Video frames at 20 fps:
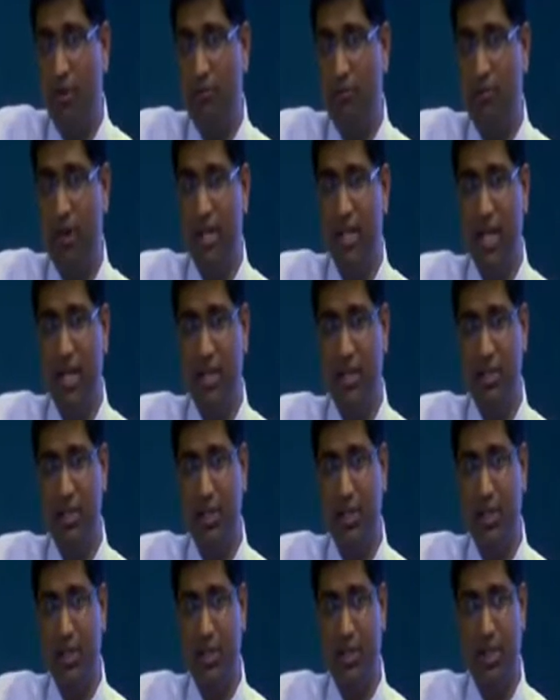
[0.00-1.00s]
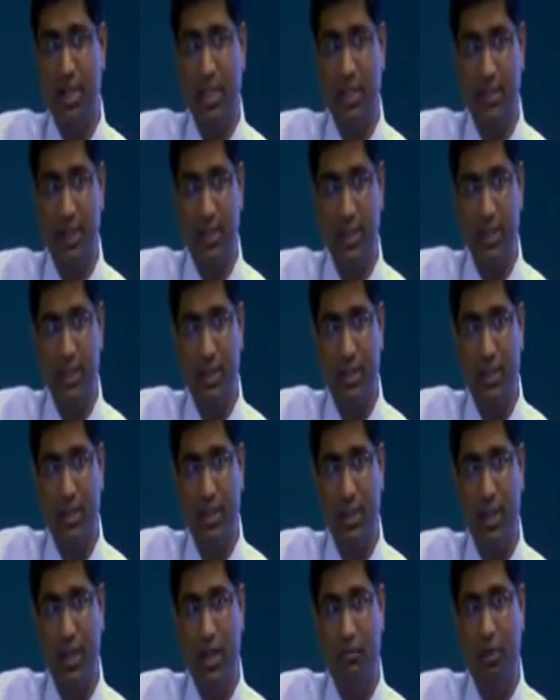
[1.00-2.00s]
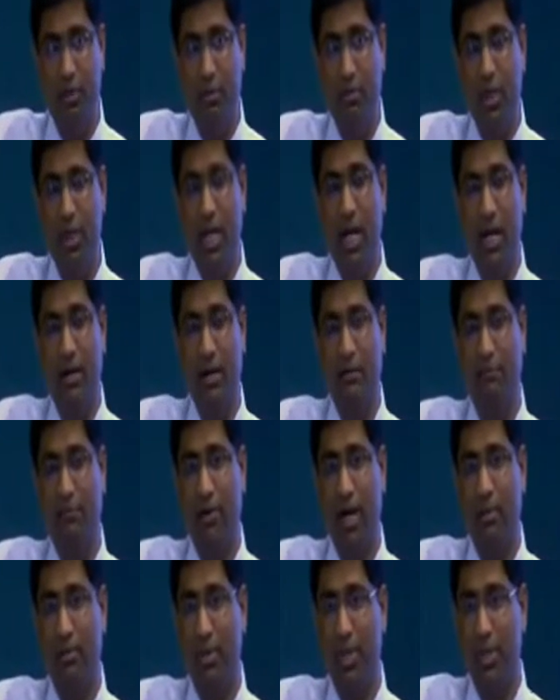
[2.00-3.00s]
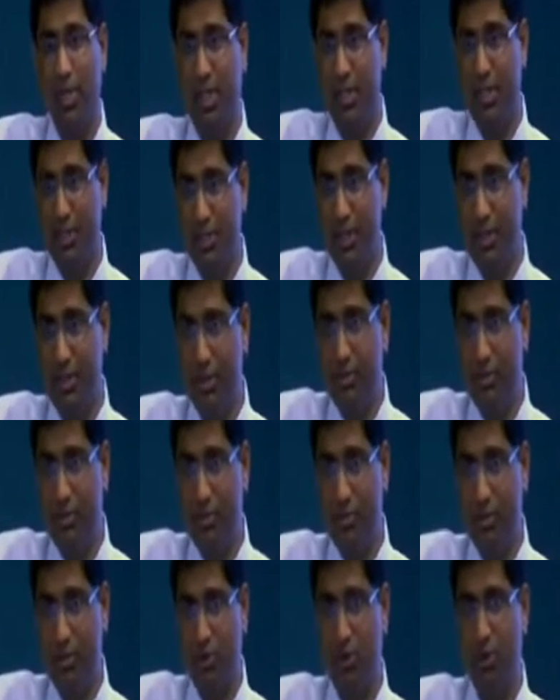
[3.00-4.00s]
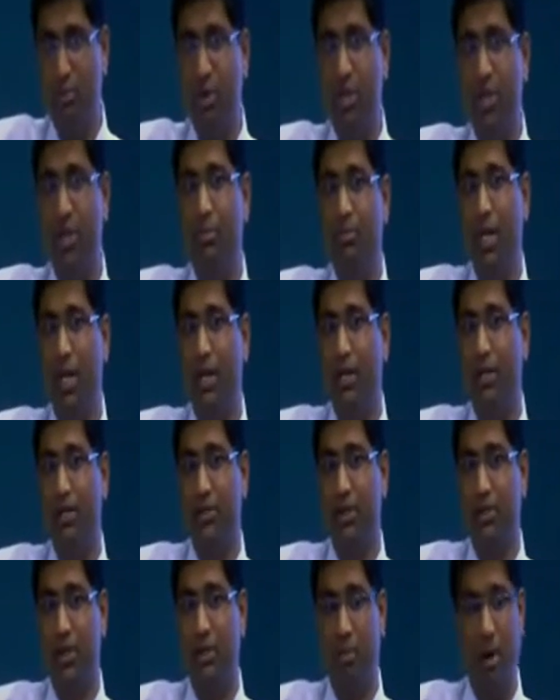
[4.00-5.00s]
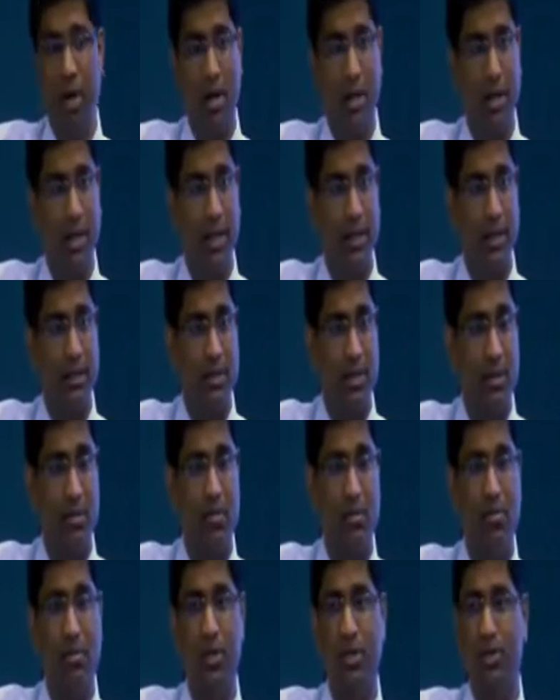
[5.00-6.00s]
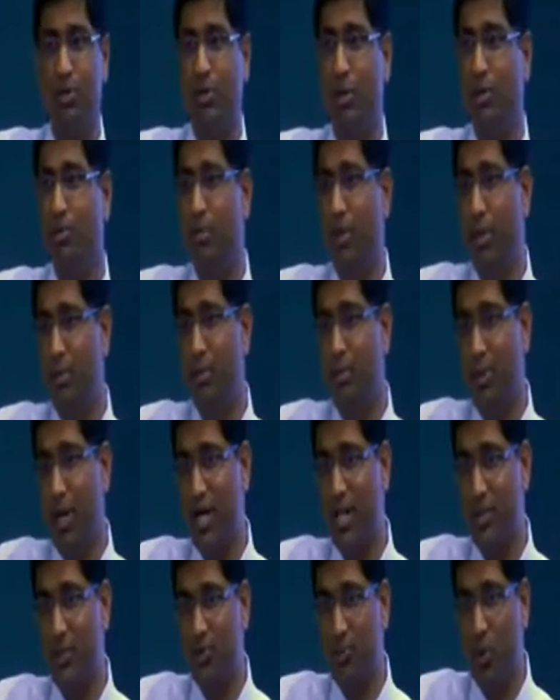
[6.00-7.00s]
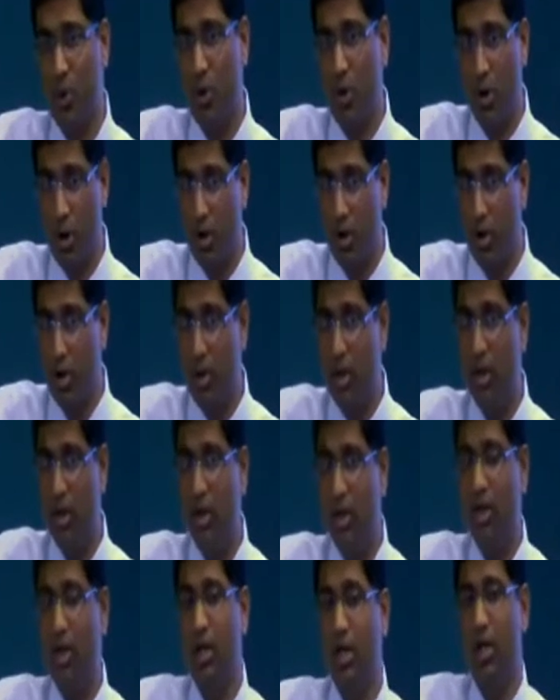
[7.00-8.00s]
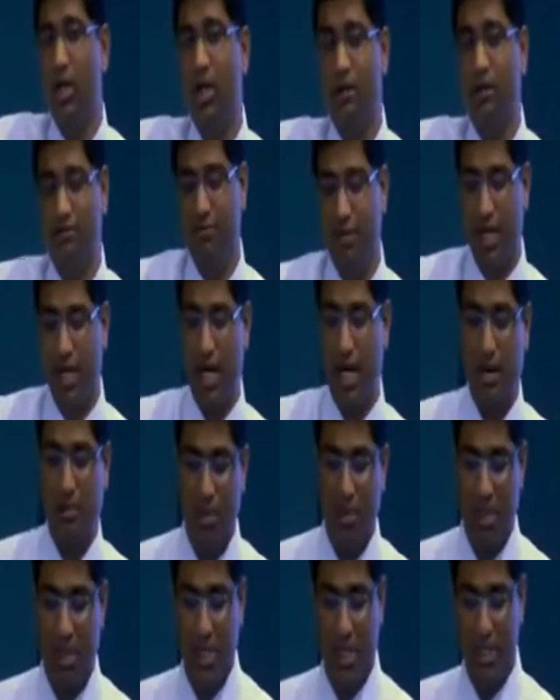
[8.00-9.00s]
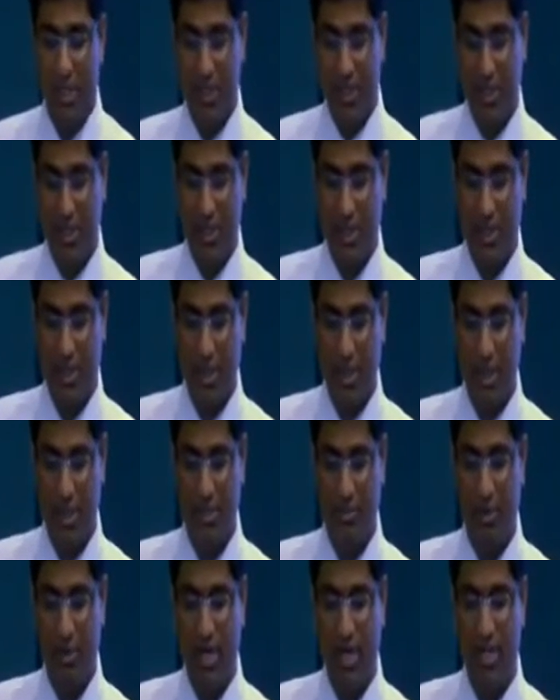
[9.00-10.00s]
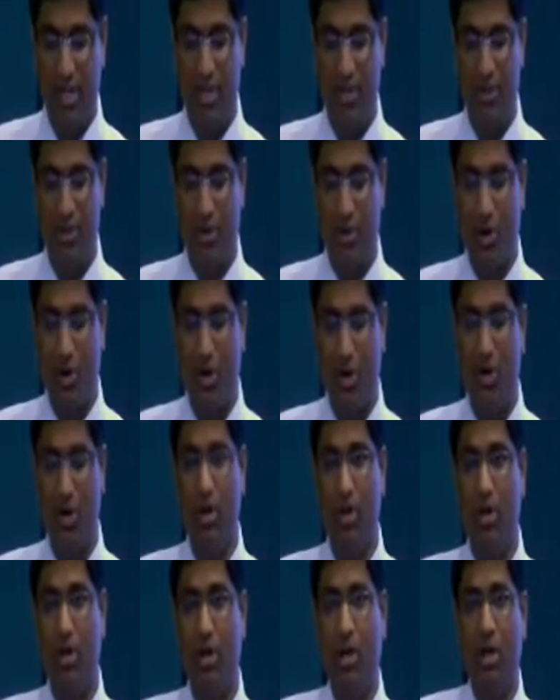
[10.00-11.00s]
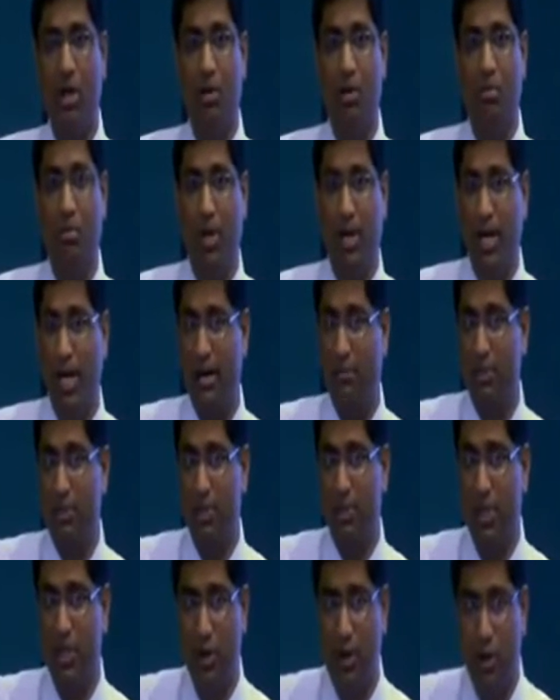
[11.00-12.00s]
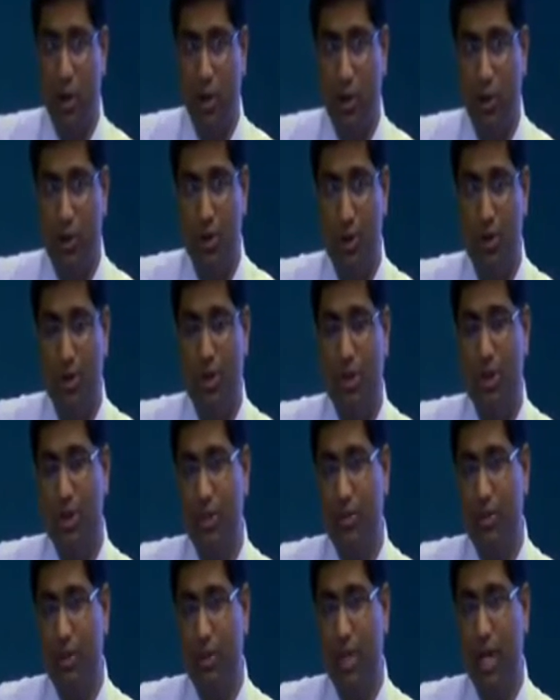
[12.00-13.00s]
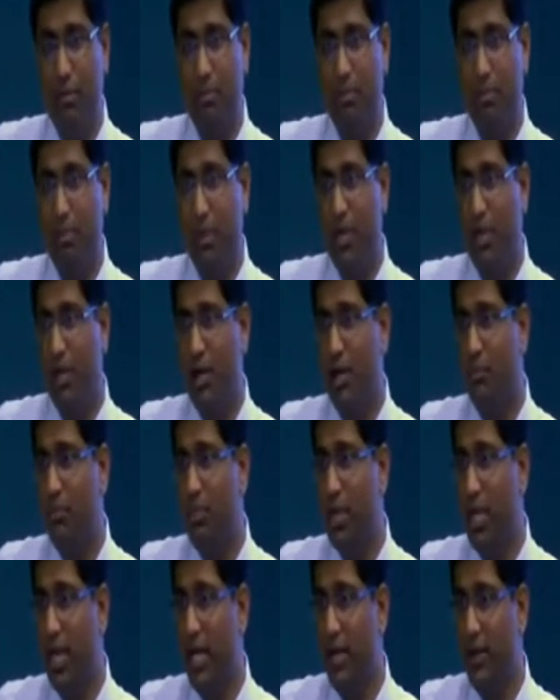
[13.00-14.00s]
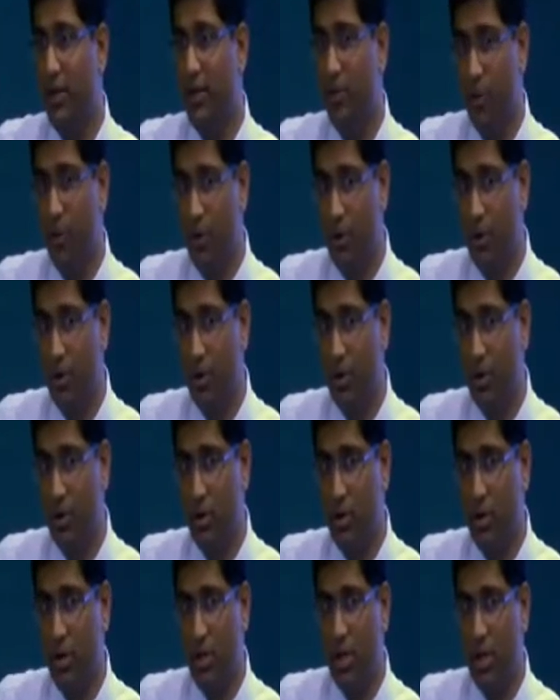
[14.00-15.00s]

of a financial decision. There will be a lot of competition, too many players in the market. There's going to be a price war. If the combination is very strong, perhaps the host genotype may not play a role.